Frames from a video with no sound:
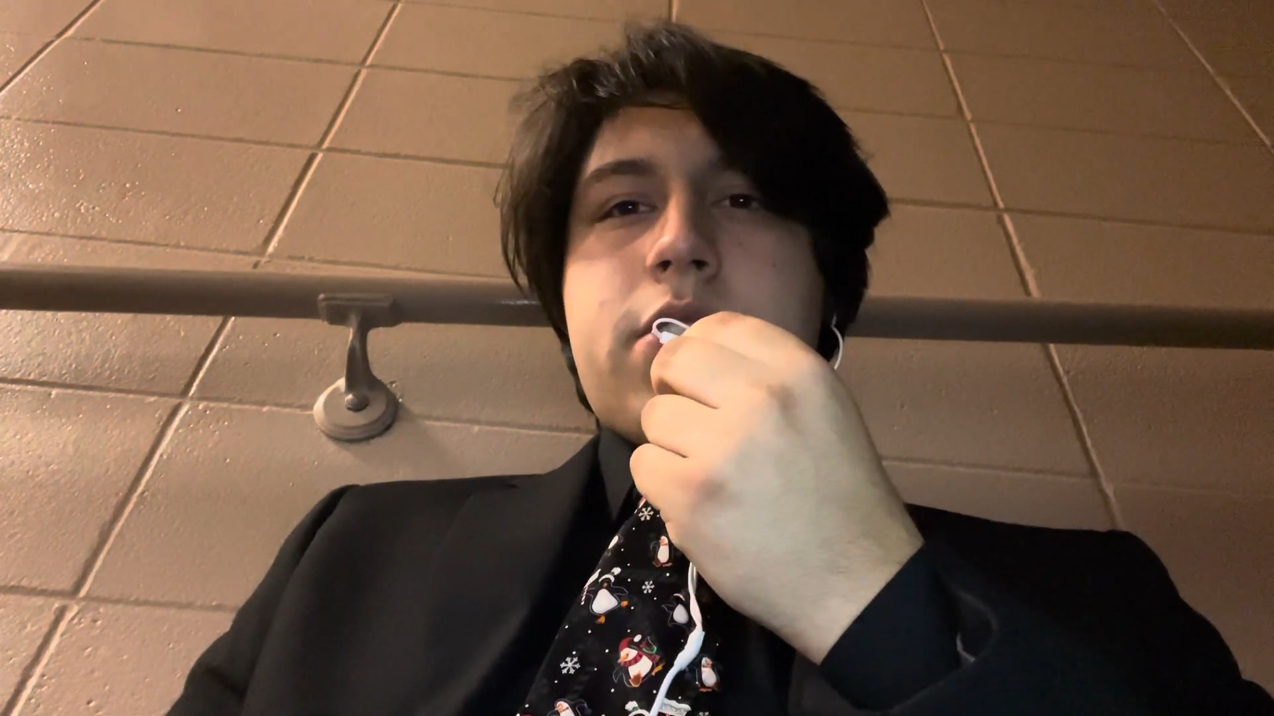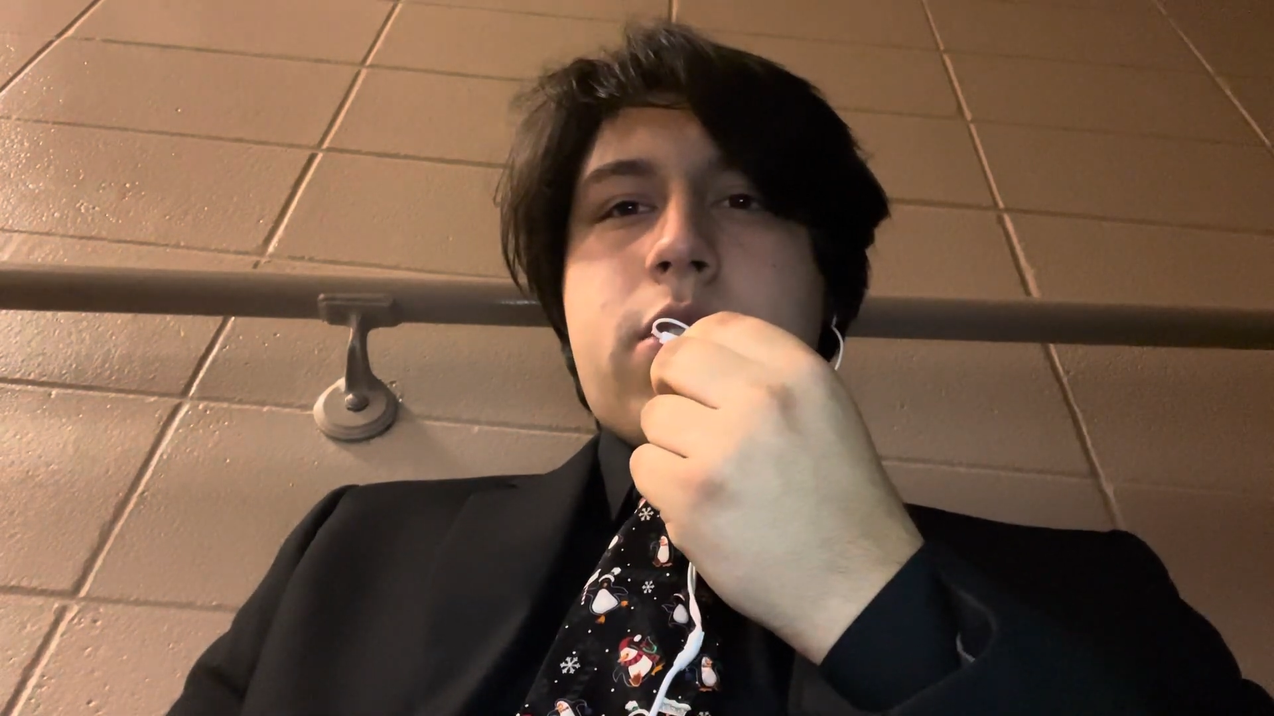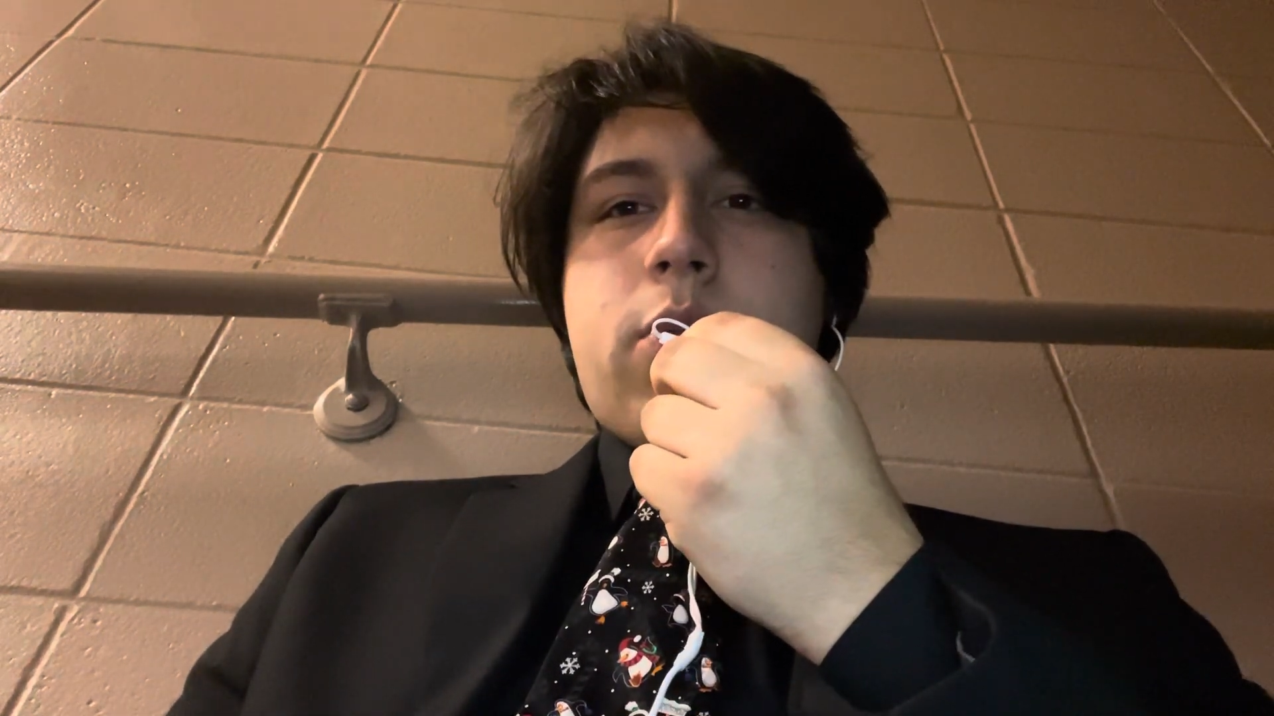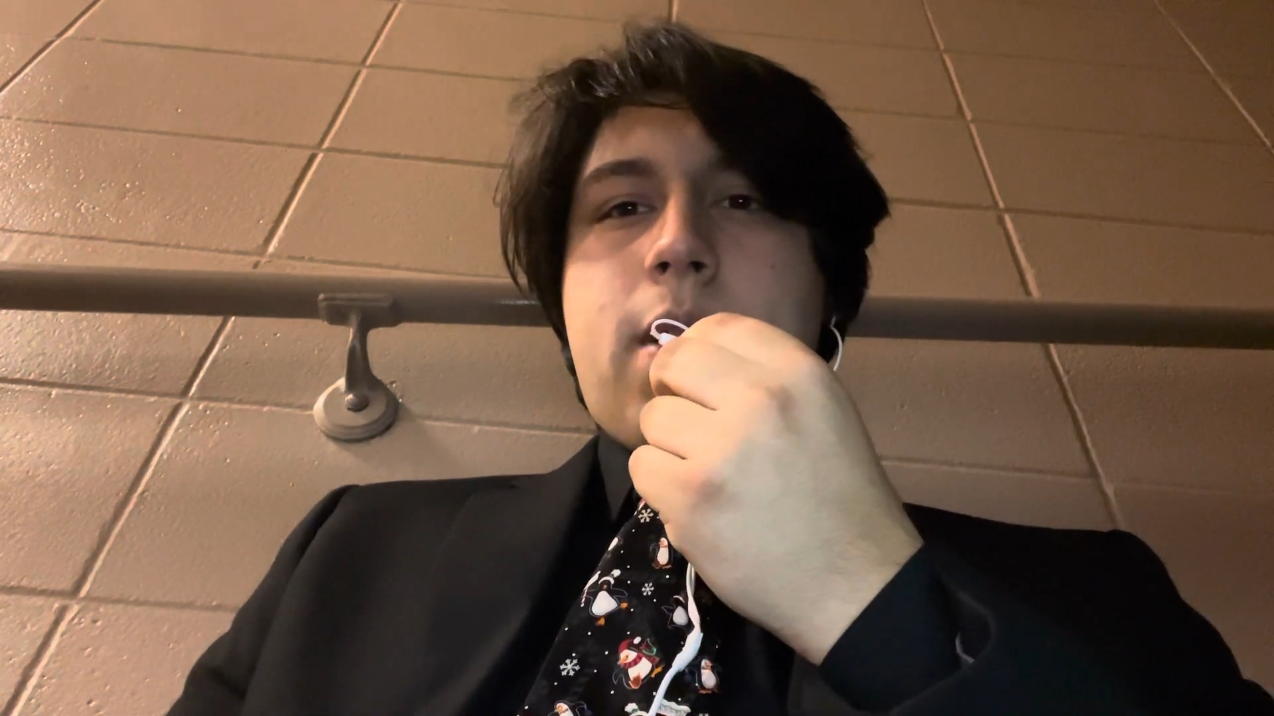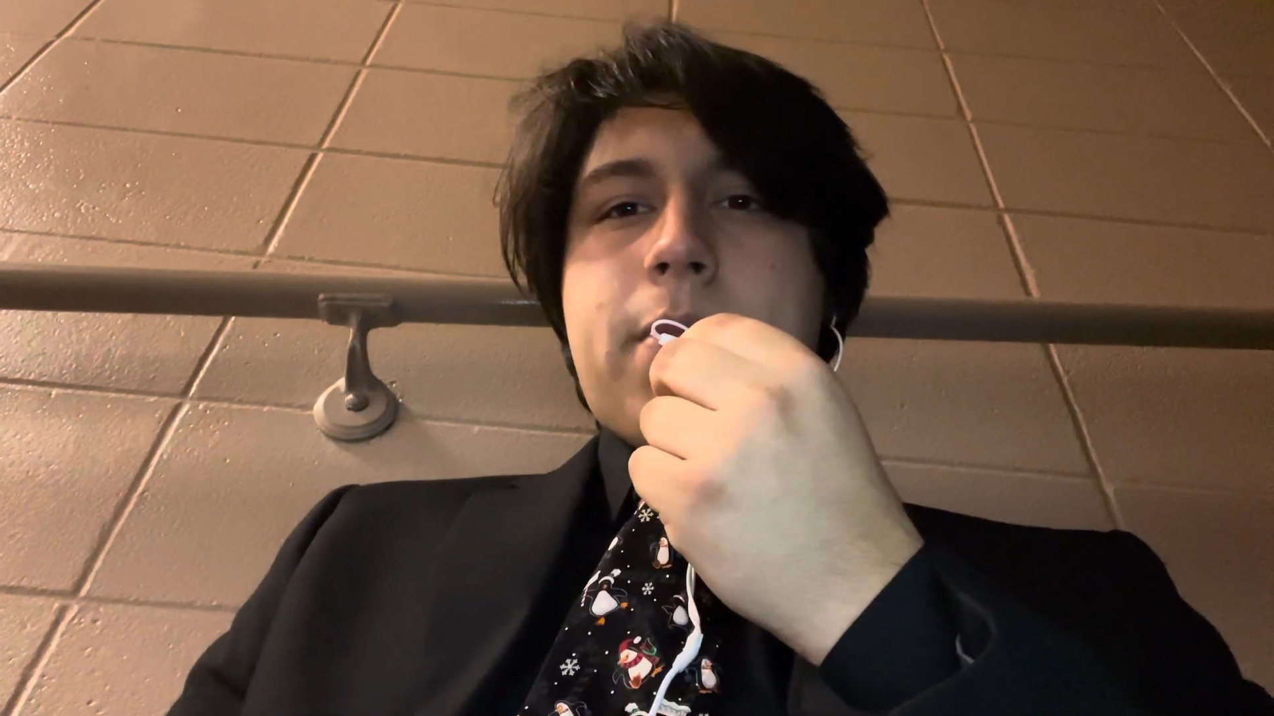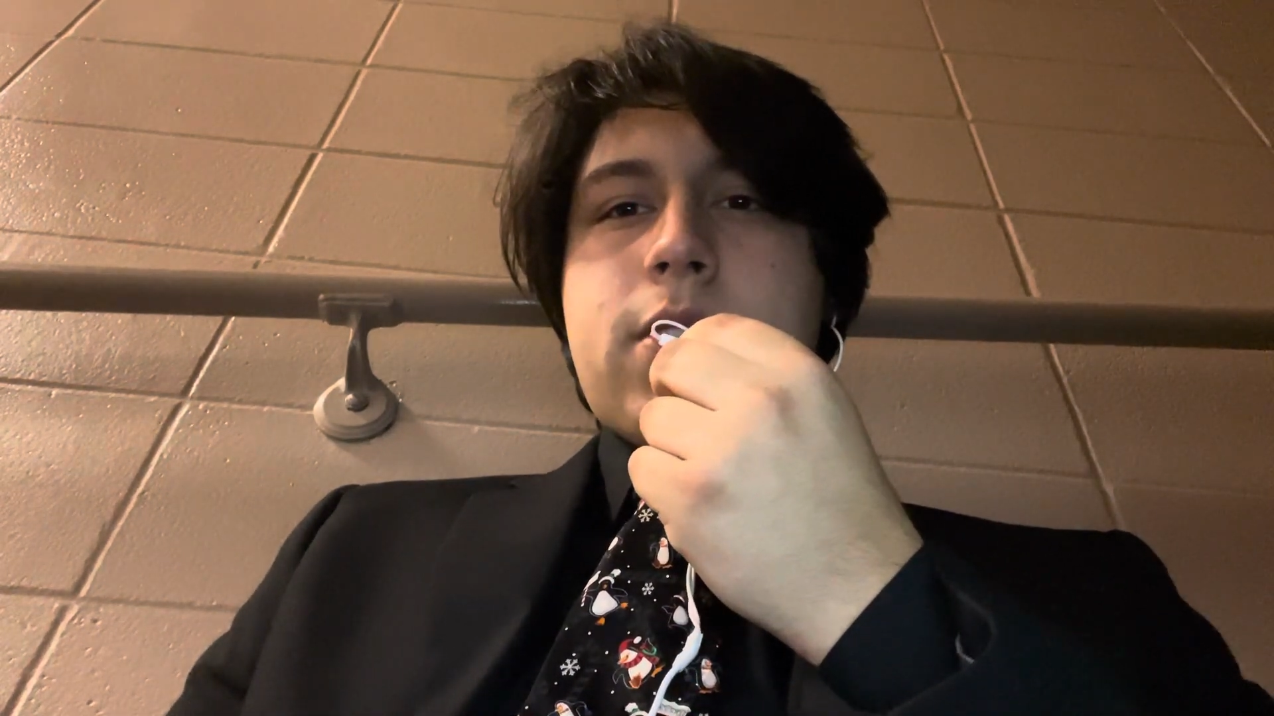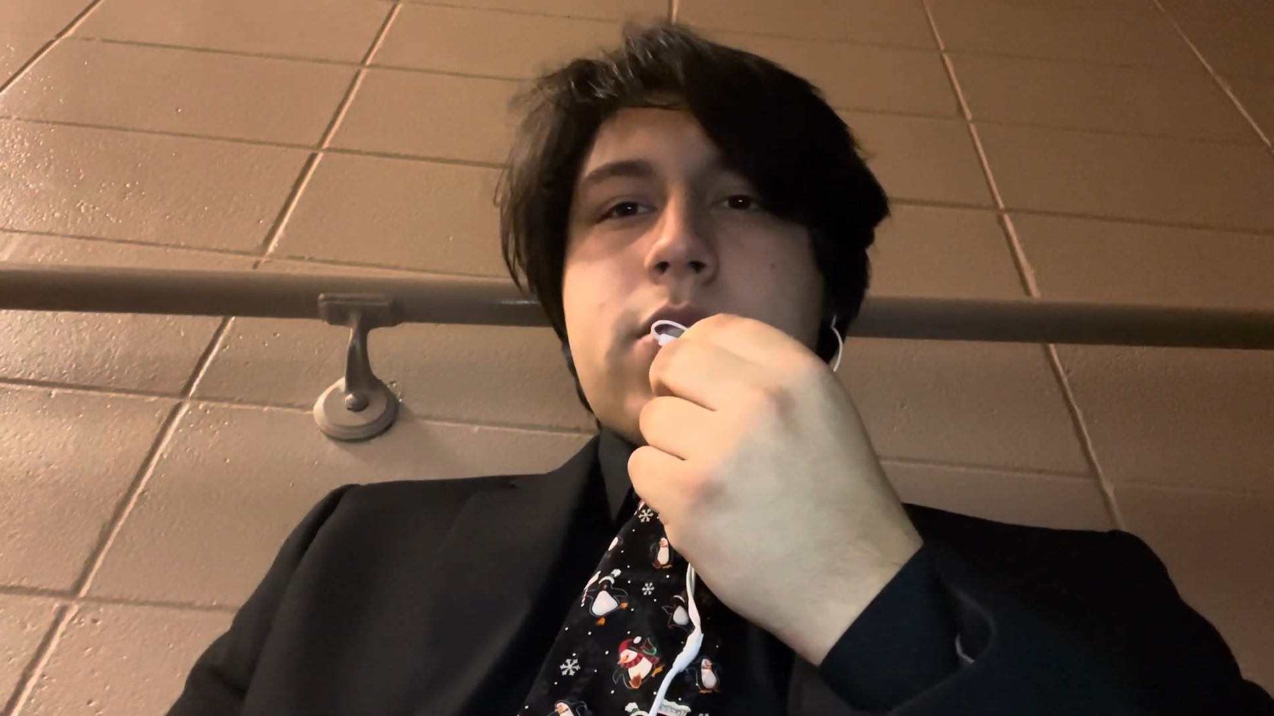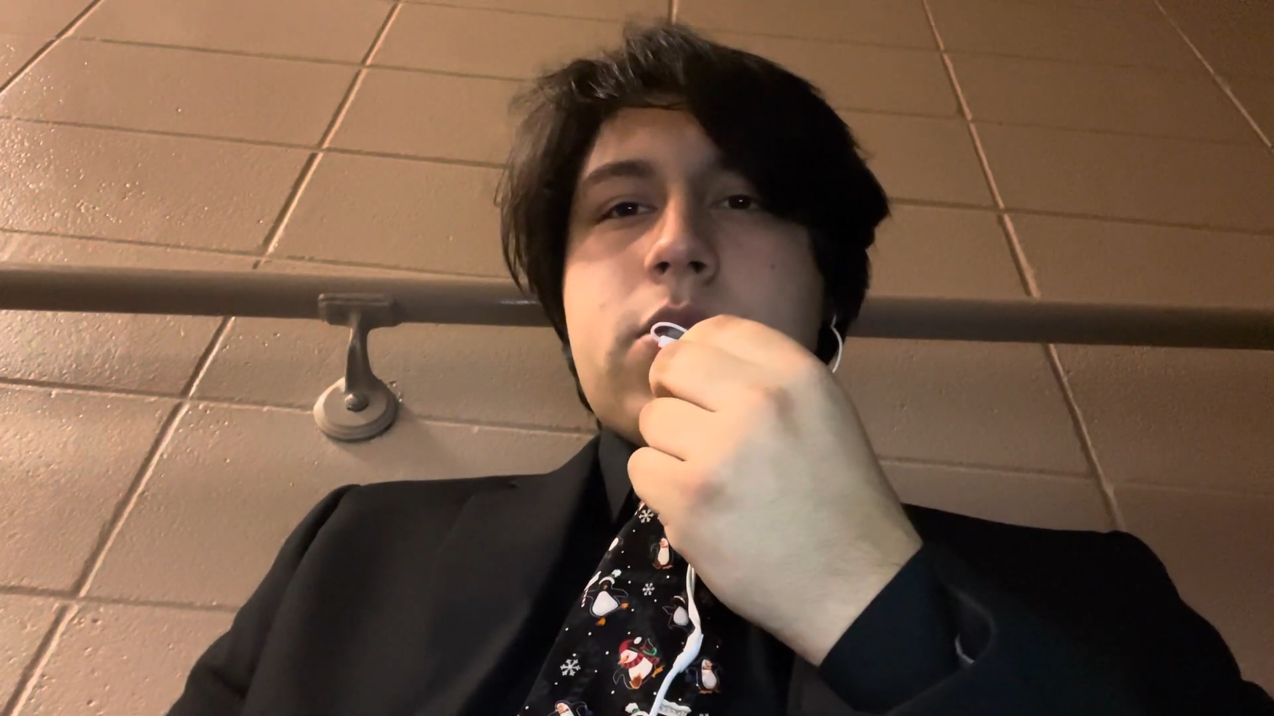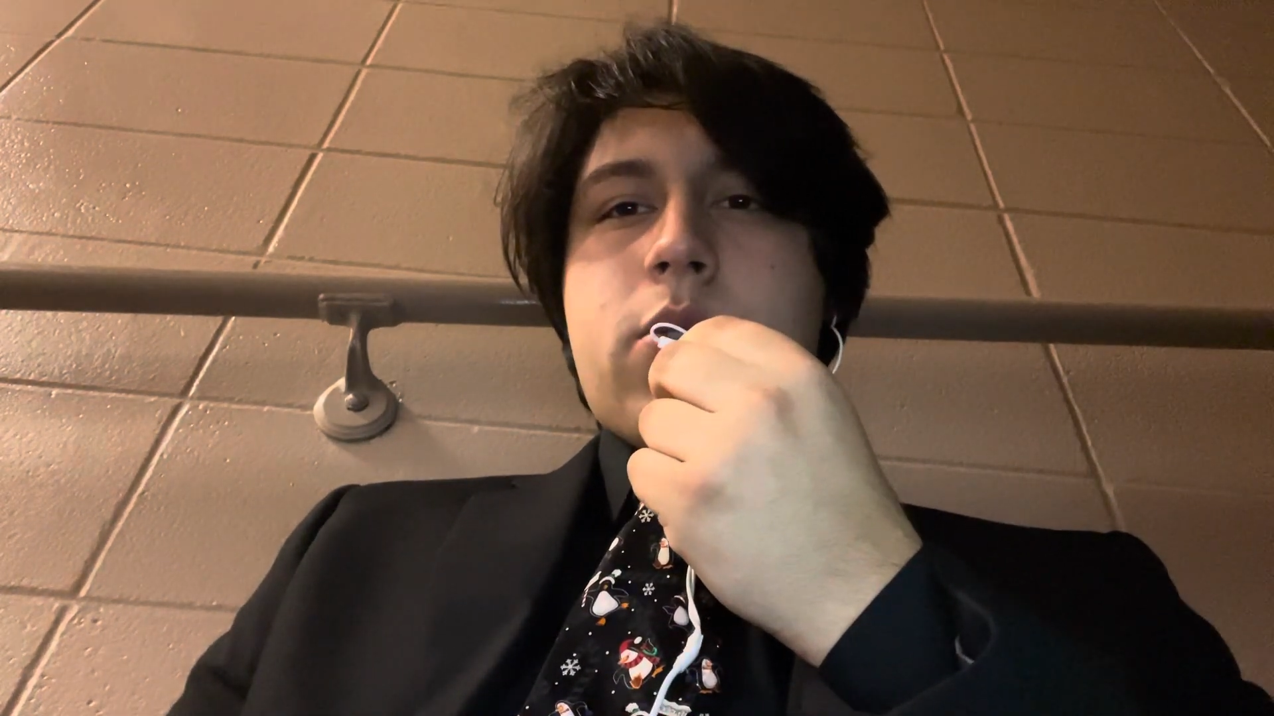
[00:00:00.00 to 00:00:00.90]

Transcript: their weapons